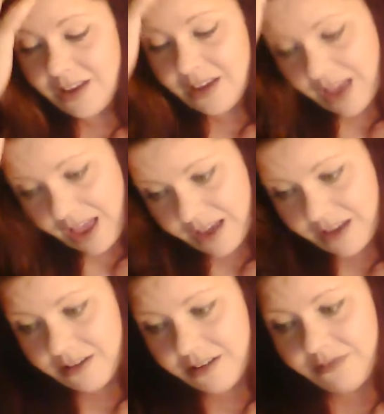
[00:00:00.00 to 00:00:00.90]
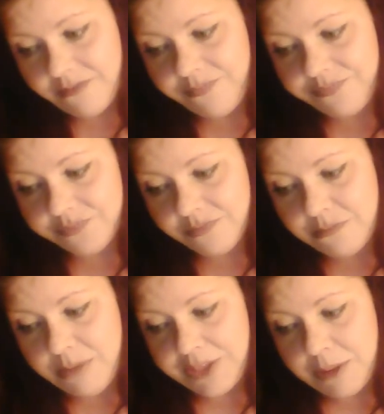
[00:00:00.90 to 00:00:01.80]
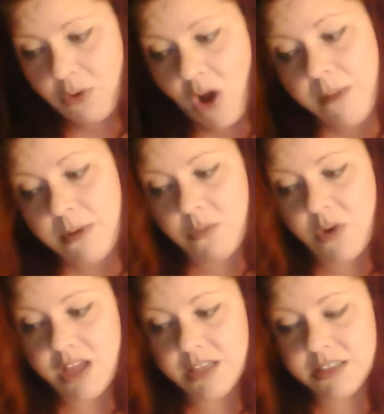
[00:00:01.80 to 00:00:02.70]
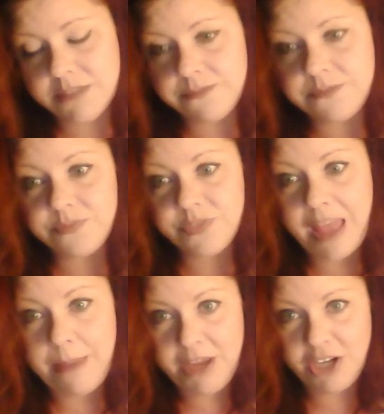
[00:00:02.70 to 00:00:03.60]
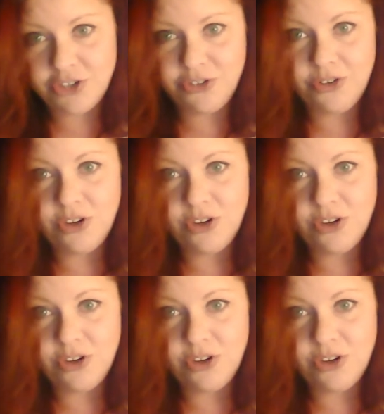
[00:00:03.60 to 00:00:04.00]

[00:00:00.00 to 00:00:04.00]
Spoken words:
But the problem was that picture